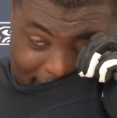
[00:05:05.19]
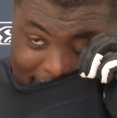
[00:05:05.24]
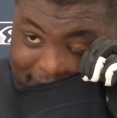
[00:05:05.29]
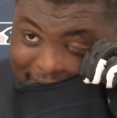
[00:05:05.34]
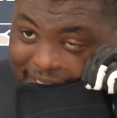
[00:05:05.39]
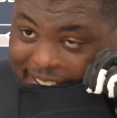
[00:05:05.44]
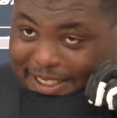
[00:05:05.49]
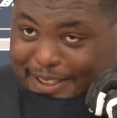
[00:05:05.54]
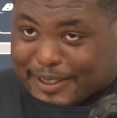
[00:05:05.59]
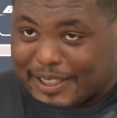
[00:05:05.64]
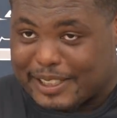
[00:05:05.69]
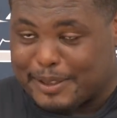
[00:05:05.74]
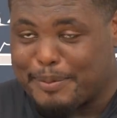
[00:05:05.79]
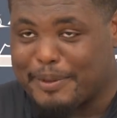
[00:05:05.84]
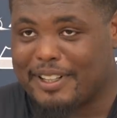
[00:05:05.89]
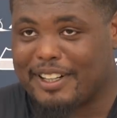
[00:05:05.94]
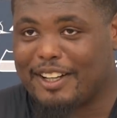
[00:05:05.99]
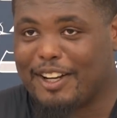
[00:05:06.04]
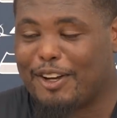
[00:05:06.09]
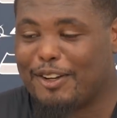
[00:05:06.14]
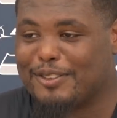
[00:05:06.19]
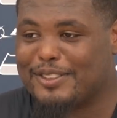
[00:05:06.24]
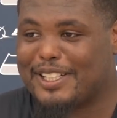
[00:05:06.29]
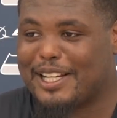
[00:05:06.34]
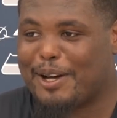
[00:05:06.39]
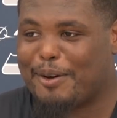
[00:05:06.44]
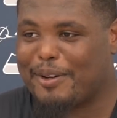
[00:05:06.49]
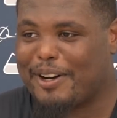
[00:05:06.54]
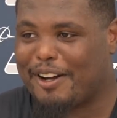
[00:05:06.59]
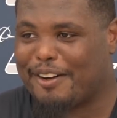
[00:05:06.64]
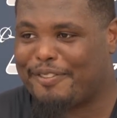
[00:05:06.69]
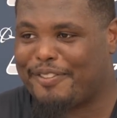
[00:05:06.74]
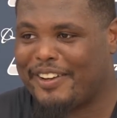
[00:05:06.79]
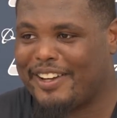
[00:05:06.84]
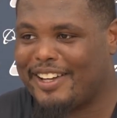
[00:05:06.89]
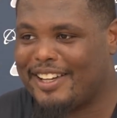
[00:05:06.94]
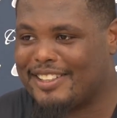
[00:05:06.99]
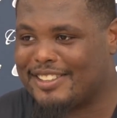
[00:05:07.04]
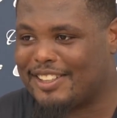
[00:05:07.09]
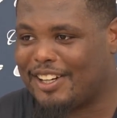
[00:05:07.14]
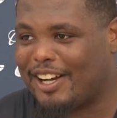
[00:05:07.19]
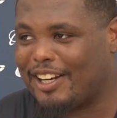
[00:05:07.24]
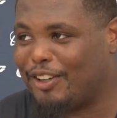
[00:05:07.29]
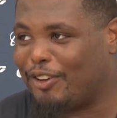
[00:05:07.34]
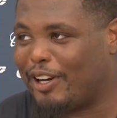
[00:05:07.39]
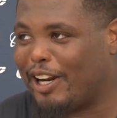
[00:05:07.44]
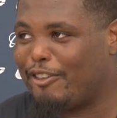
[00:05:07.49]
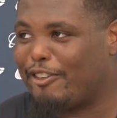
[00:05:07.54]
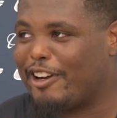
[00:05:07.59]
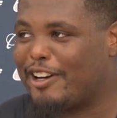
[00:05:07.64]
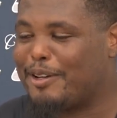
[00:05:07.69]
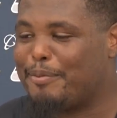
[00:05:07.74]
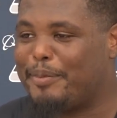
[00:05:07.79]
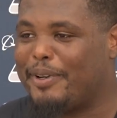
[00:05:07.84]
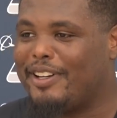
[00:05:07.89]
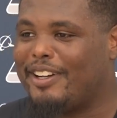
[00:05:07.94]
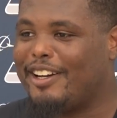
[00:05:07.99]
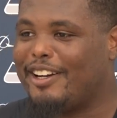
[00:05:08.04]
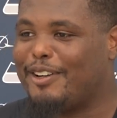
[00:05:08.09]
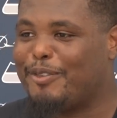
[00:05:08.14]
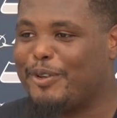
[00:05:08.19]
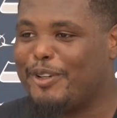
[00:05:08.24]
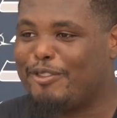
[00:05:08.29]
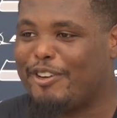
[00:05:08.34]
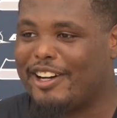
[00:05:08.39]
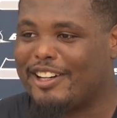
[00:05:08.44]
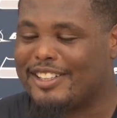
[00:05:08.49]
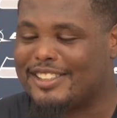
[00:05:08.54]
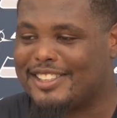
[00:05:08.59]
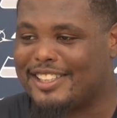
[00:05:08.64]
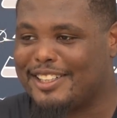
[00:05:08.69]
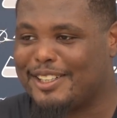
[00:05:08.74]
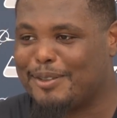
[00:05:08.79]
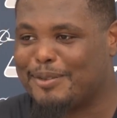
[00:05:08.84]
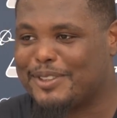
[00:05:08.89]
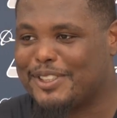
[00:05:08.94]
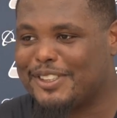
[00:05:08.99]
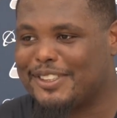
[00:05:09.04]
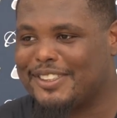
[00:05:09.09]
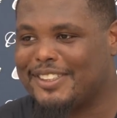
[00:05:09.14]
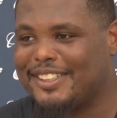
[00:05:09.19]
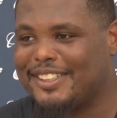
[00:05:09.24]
It's been a long time without fans, and I know they're ready to be there, and we're ready to see them too.